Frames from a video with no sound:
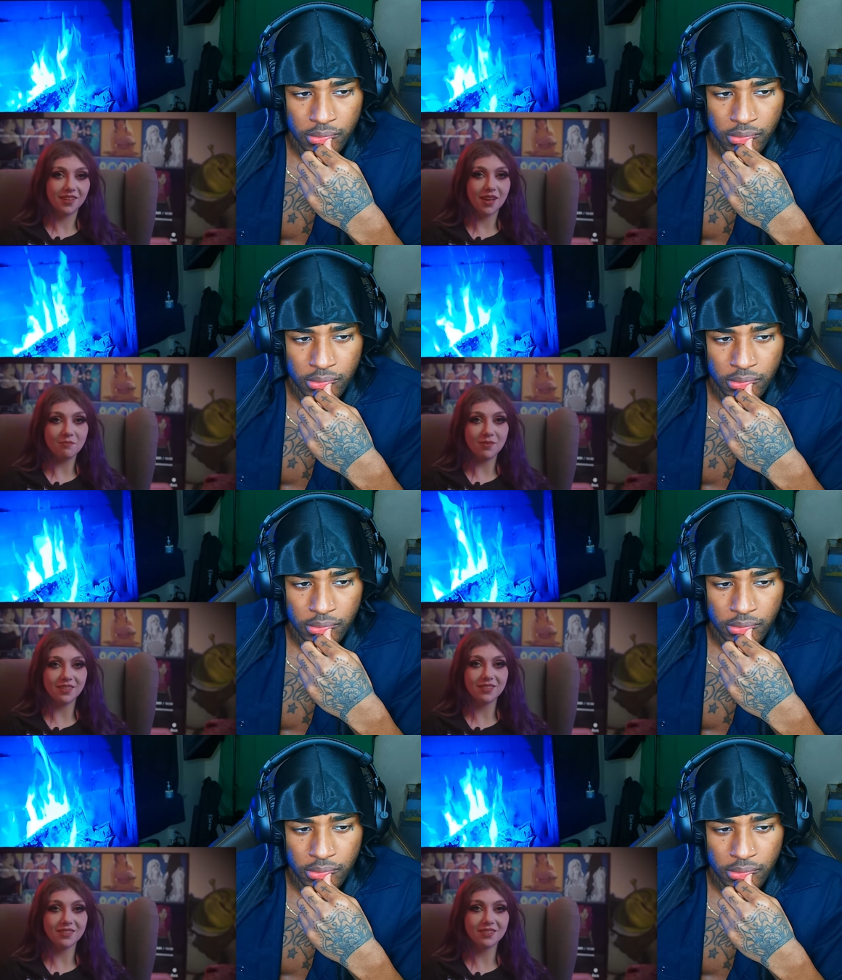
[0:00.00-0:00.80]
Speaker 1: Minx,
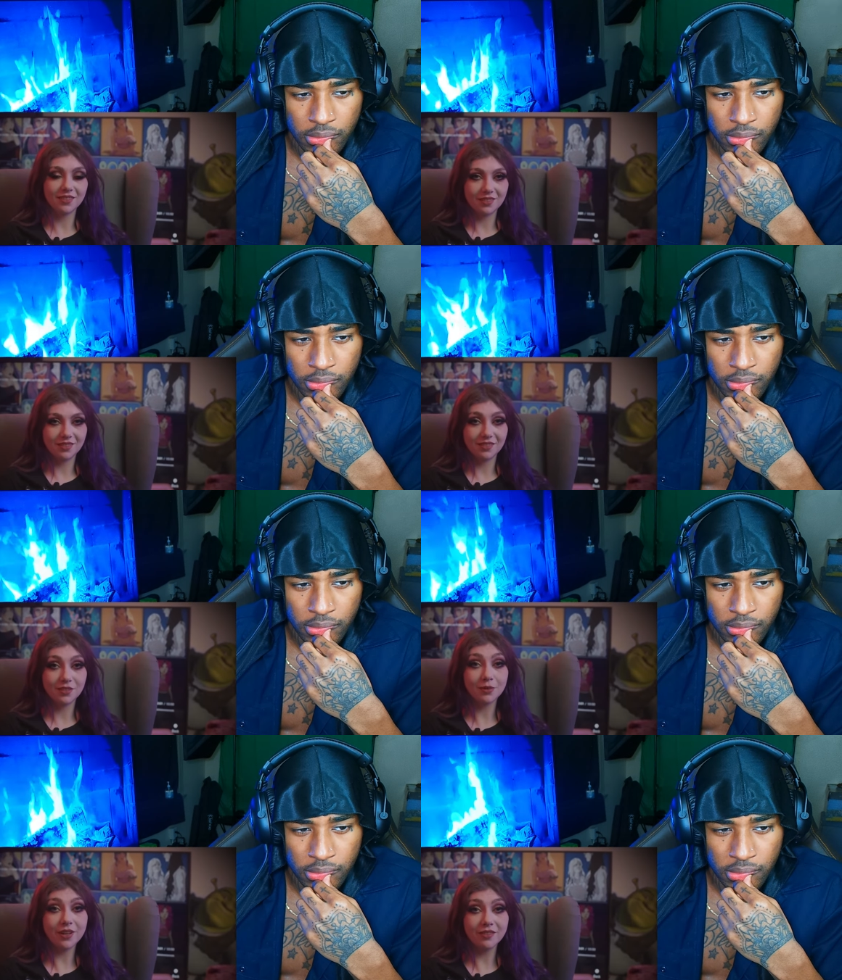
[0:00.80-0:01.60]
an Irish
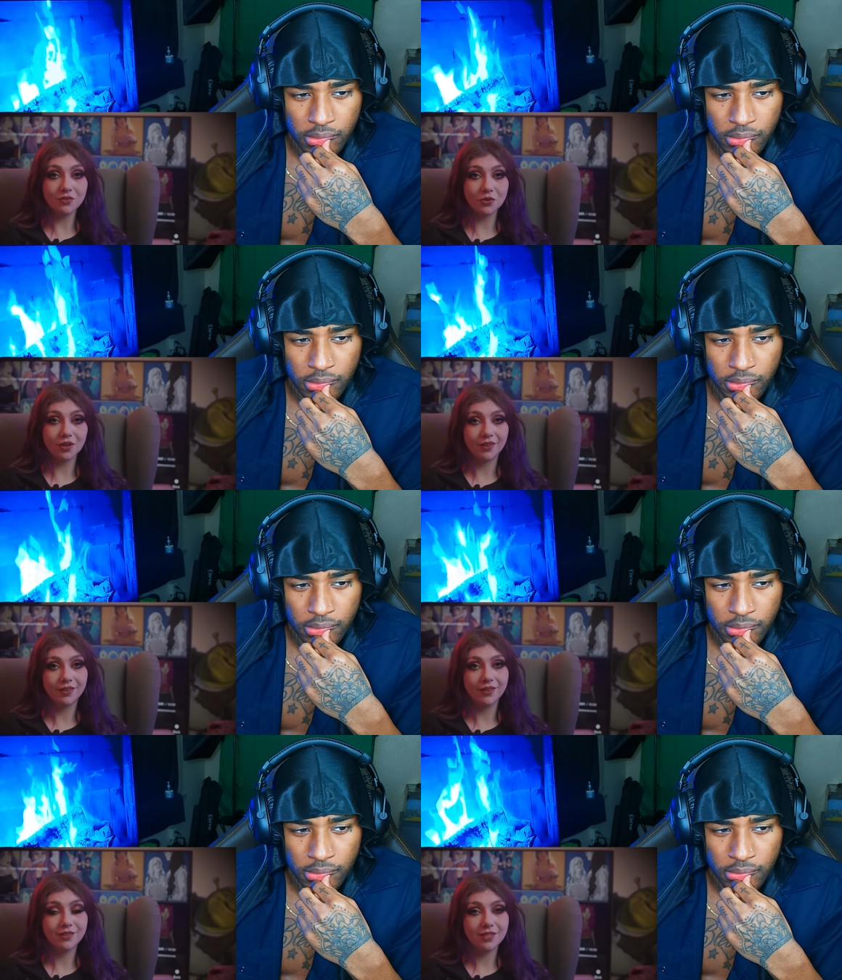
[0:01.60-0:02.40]
streamer, has
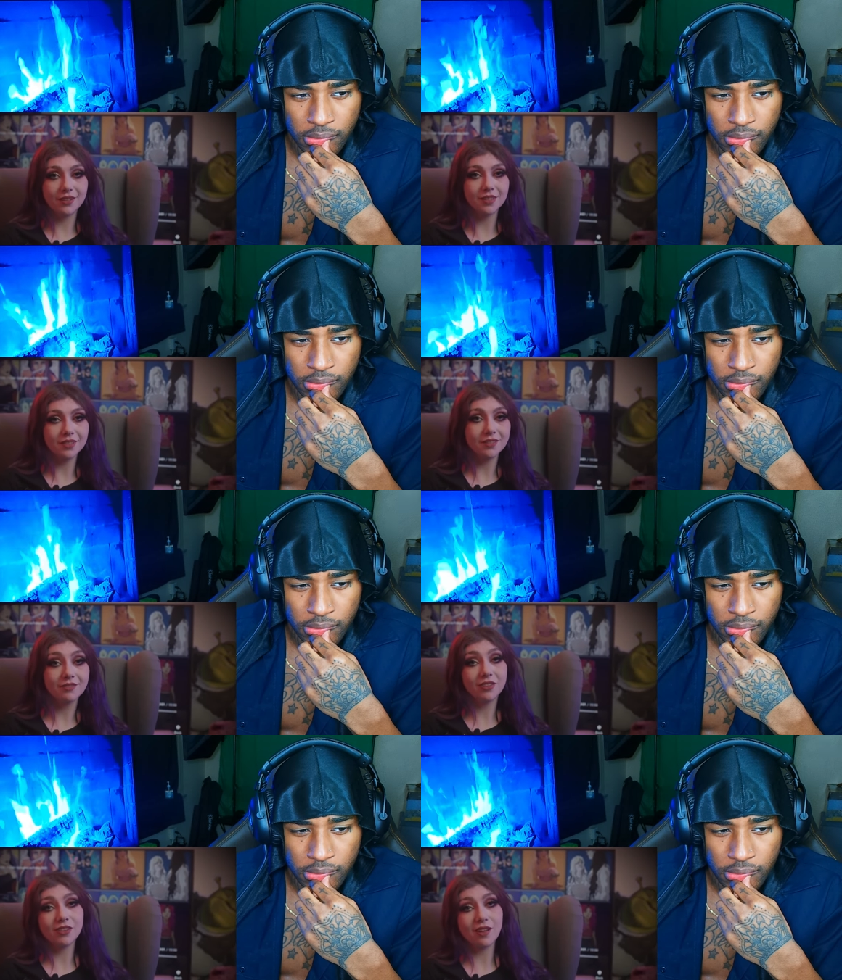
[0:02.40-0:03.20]
carved out a niche for
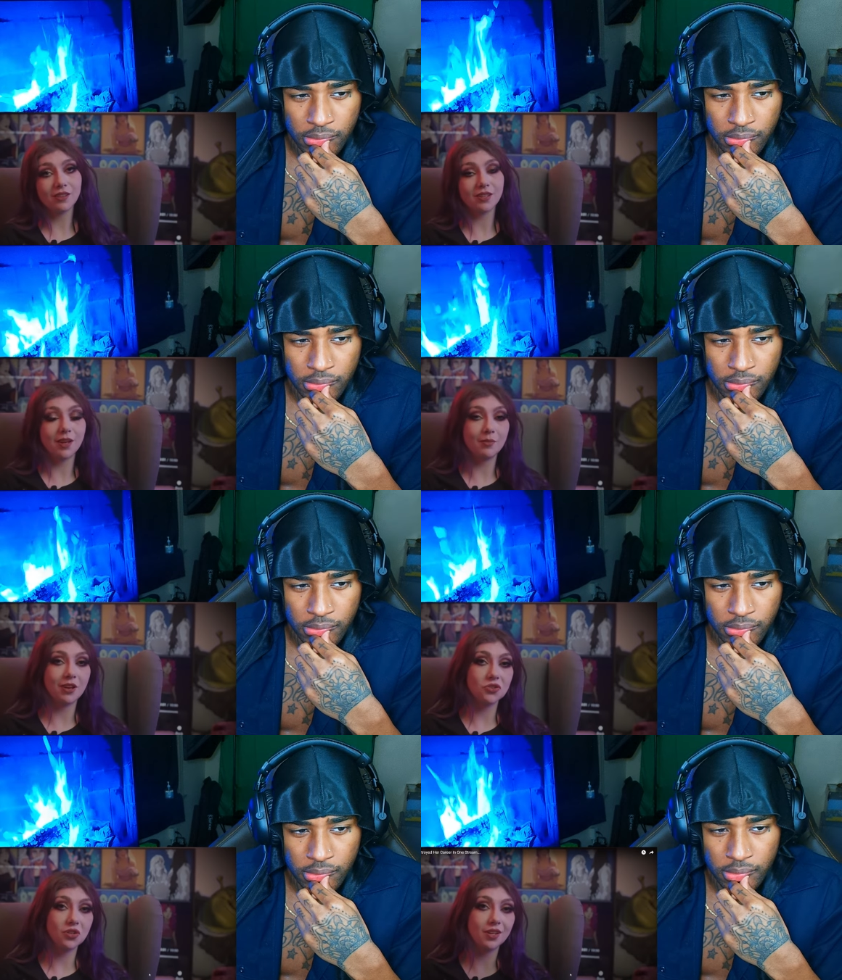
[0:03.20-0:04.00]
herself with a unique
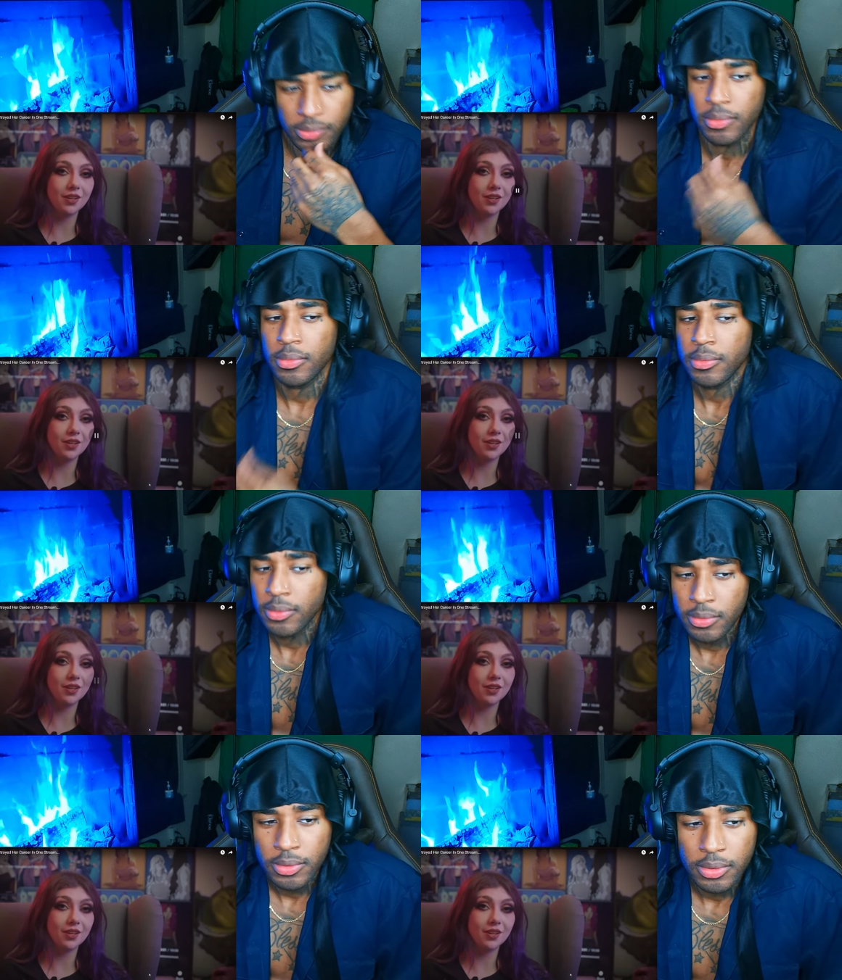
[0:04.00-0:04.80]
personality.
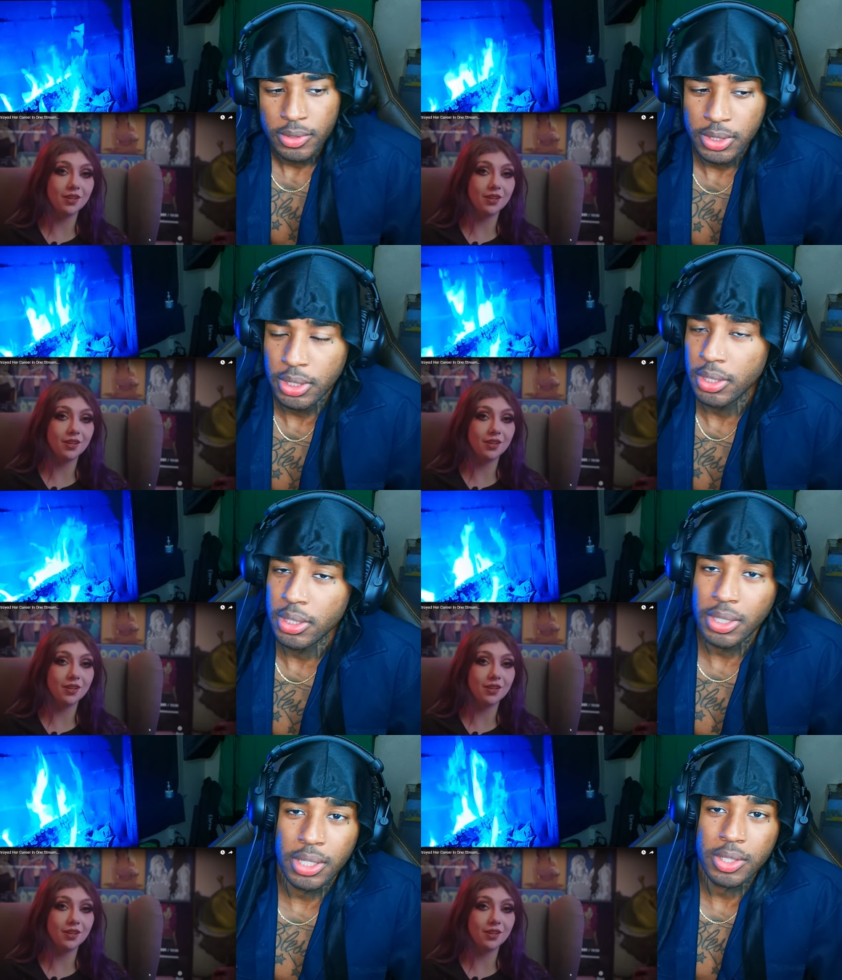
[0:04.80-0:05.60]
Speaker 2: She
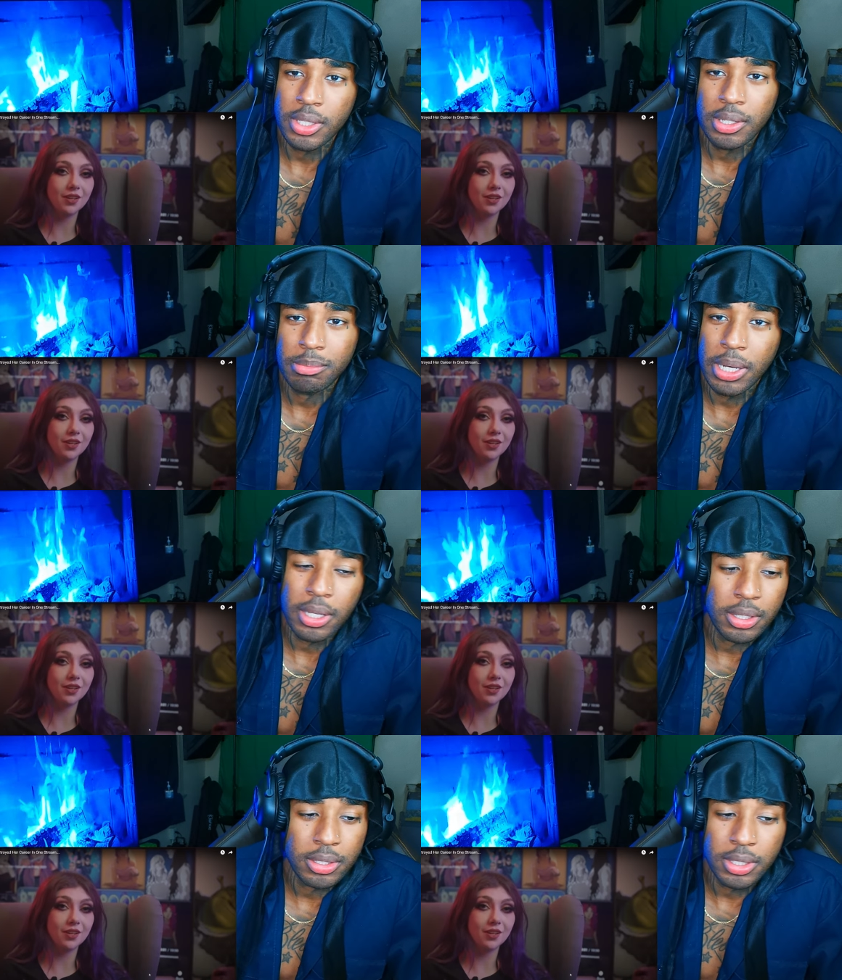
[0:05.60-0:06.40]
look like she a
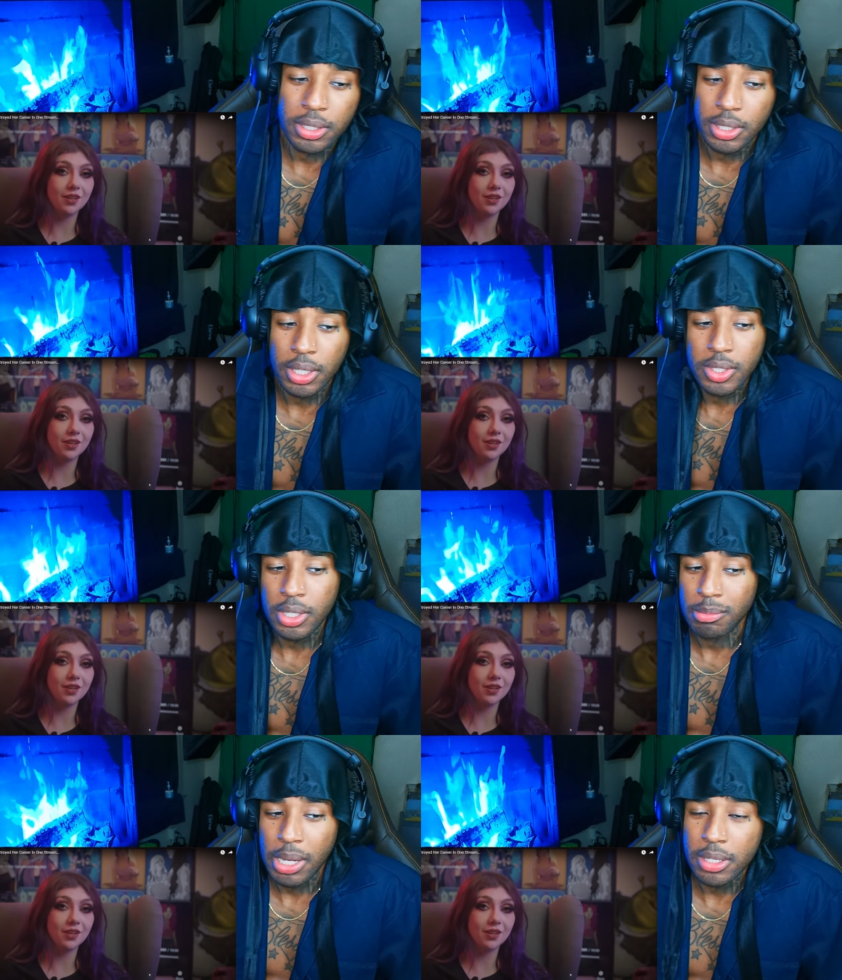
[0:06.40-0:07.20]
bite. She look like she
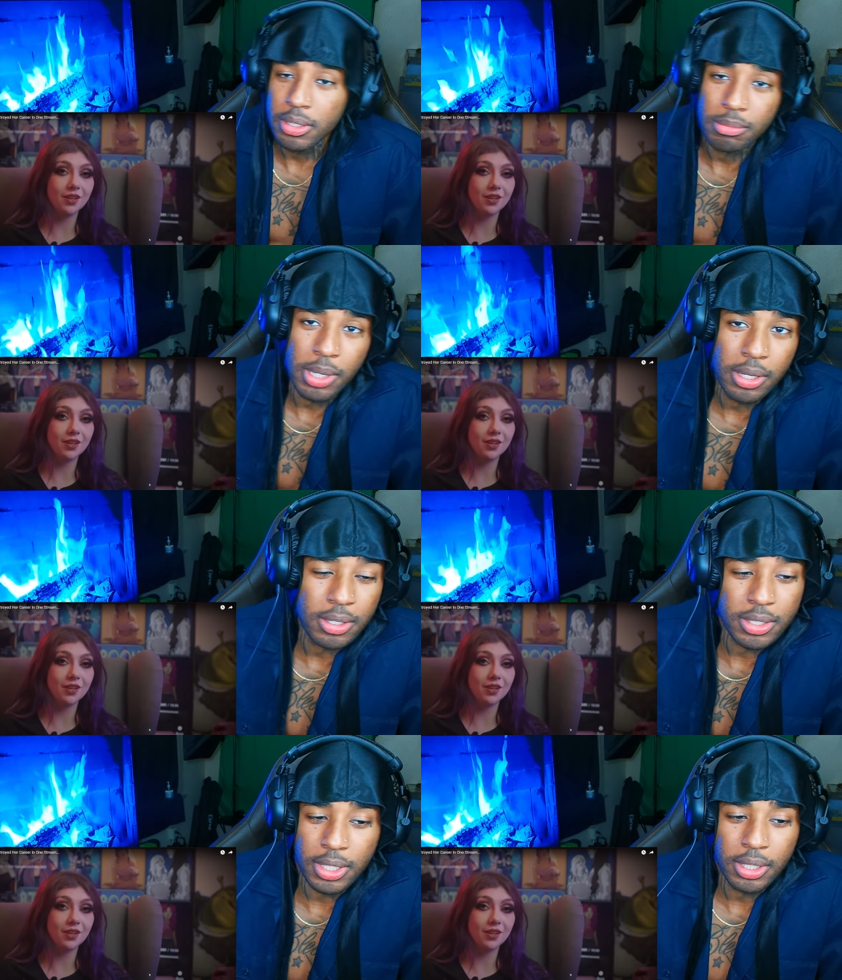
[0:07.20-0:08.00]
a bite some
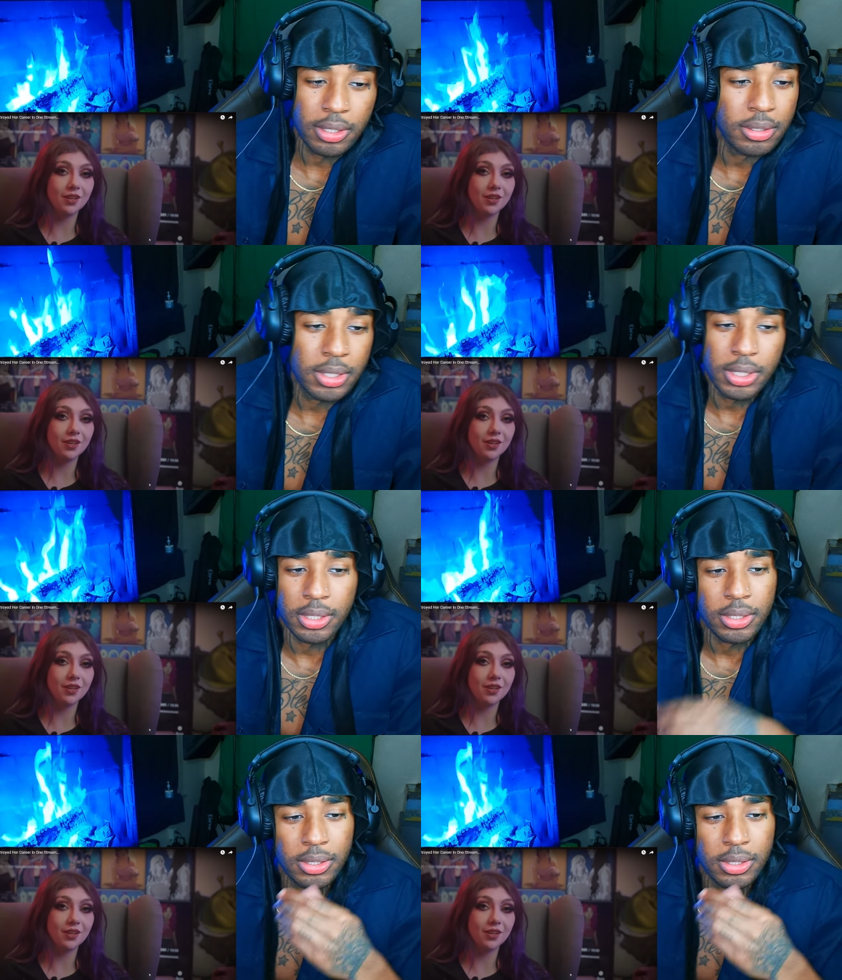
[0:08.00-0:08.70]
balls. I ain't gonna lie.